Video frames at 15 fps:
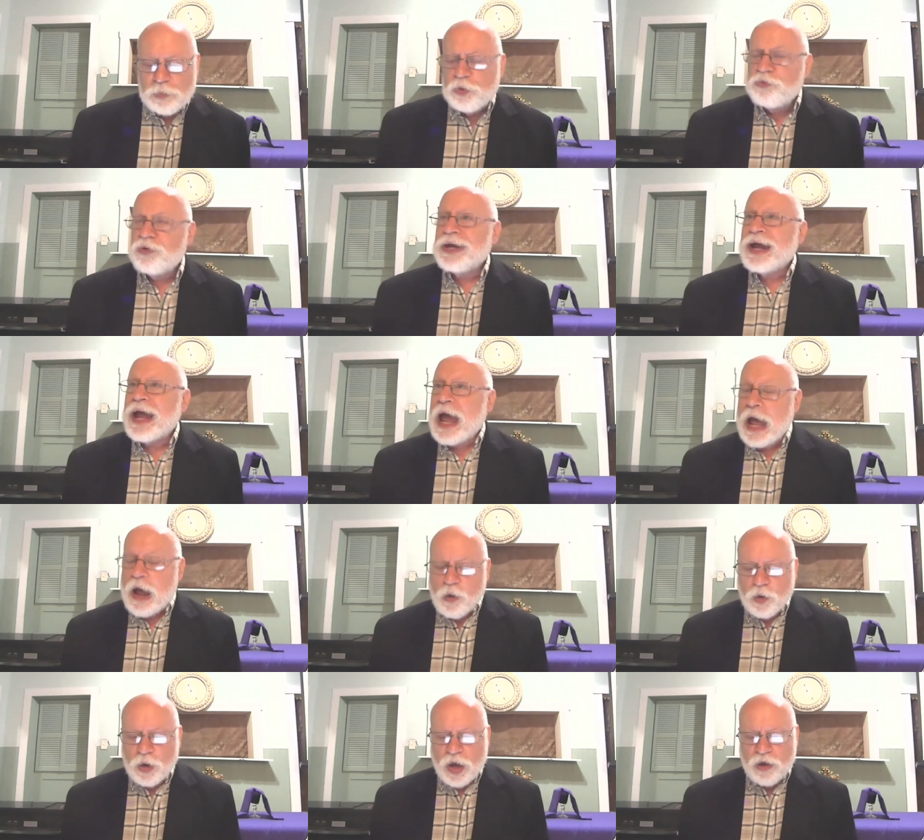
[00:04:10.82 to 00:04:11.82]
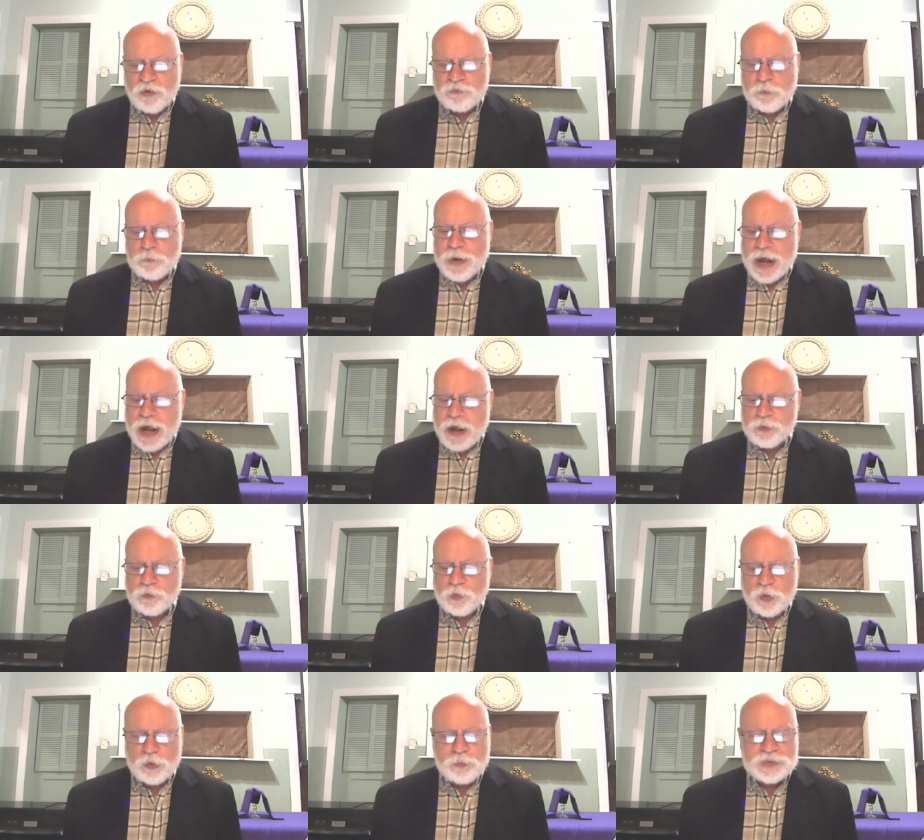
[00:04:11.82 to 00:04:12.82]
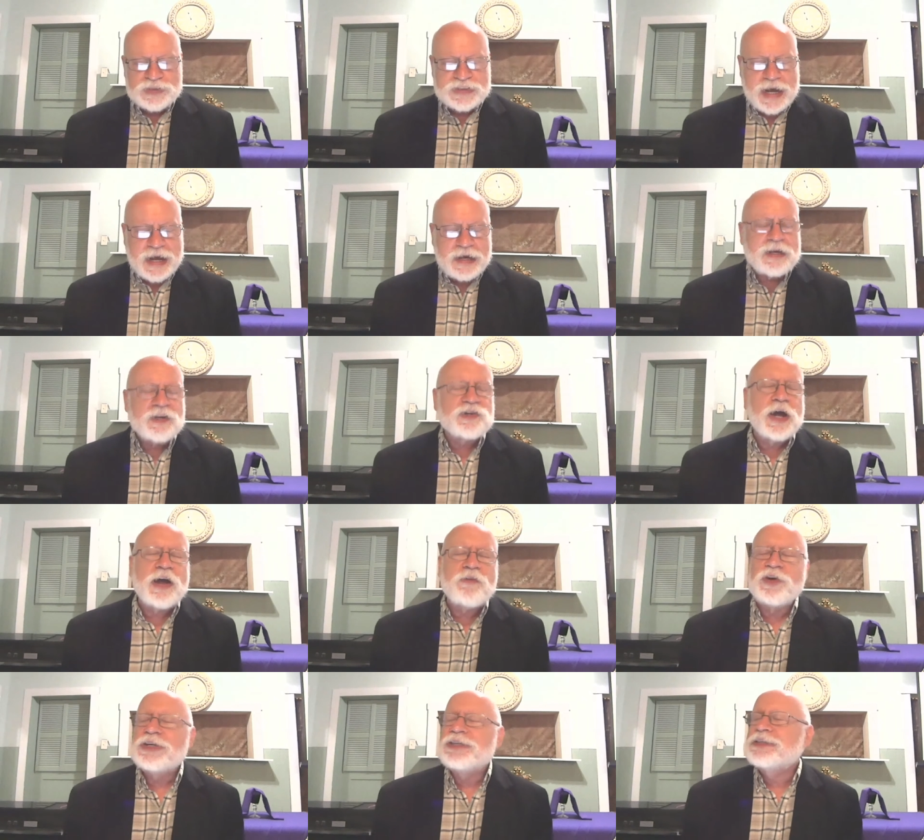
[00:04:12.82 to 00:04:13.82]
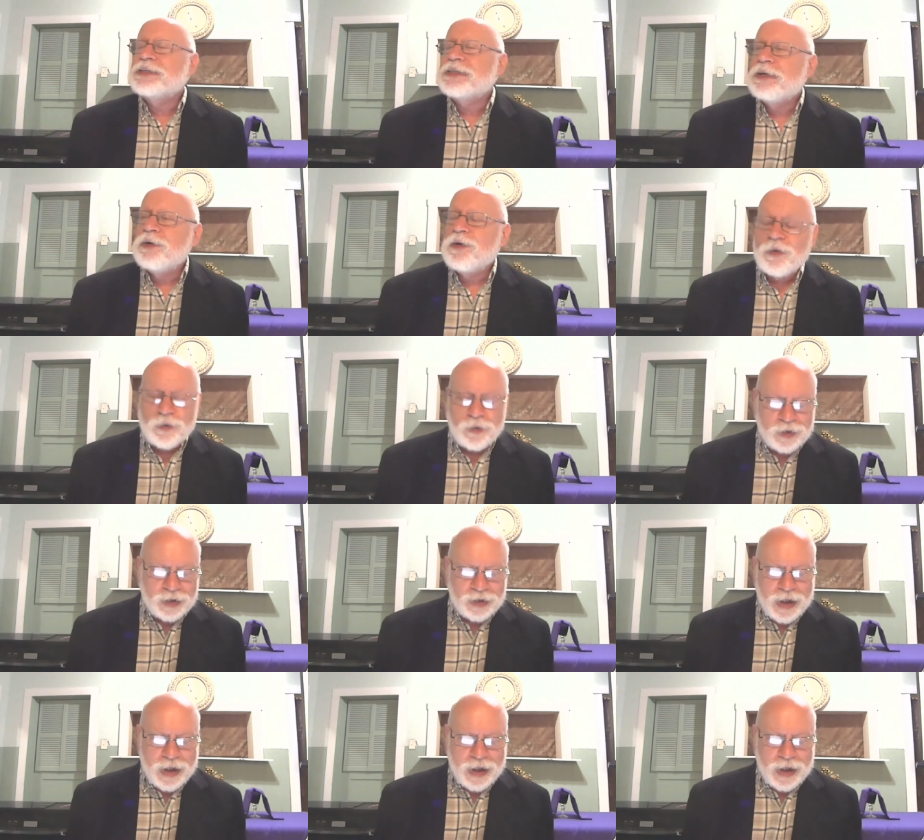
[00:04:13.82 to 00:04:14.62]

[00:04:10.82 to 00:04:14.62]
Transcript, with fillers: moving out of bathrooms and into every single